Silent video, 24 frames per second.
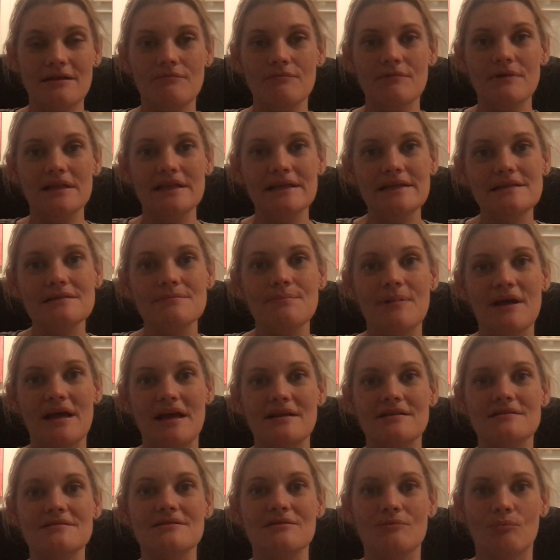It really
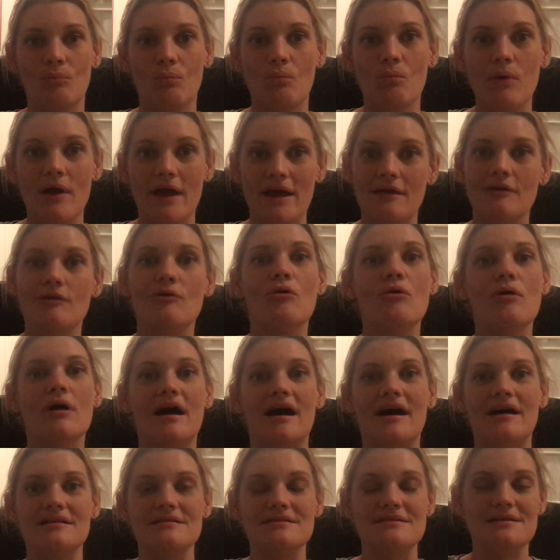depends on where your
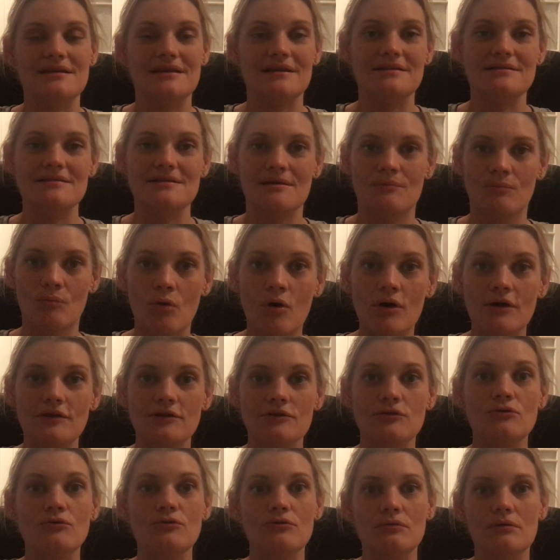heart sits and what
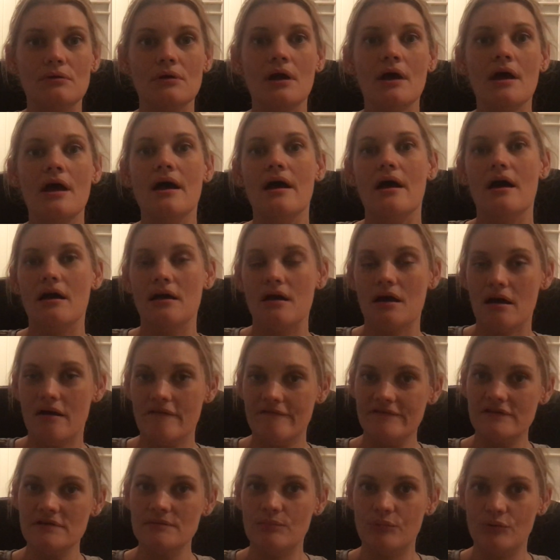you are
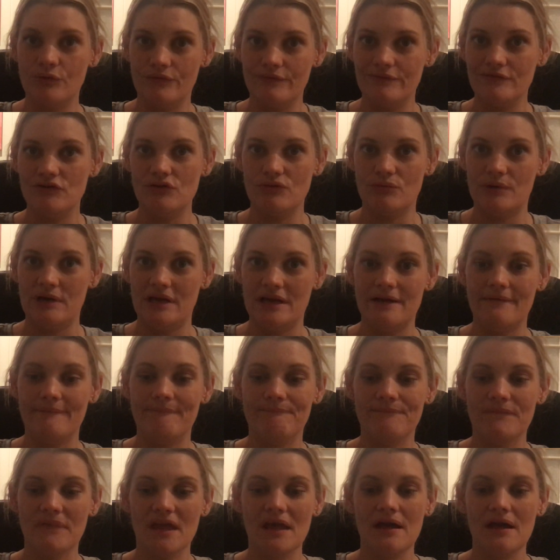comfortable with doing.